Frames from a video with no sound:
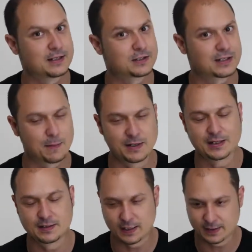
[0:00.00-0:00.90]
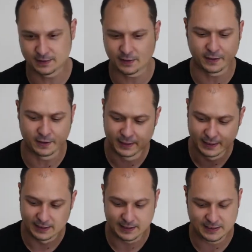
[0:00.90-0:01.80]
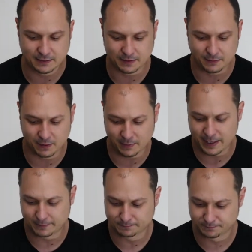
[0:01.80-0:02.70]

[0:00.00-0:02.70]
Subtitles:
these just came in yesterday, so let's see what they're all about.